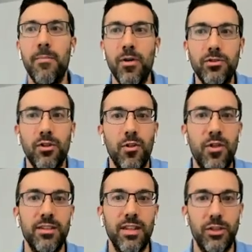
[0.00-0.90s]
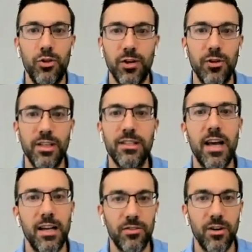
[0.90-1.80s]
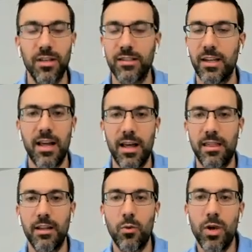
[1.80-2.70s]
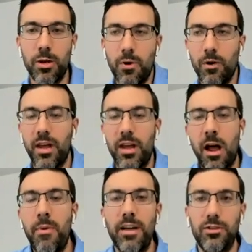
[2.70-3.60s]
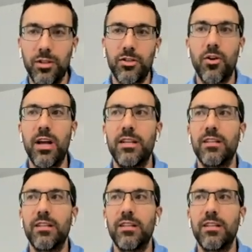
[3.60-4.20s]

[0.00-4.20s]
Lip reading: Those are the things that trigger these tax credits. And I think the way you broke that down, Patrick, is great.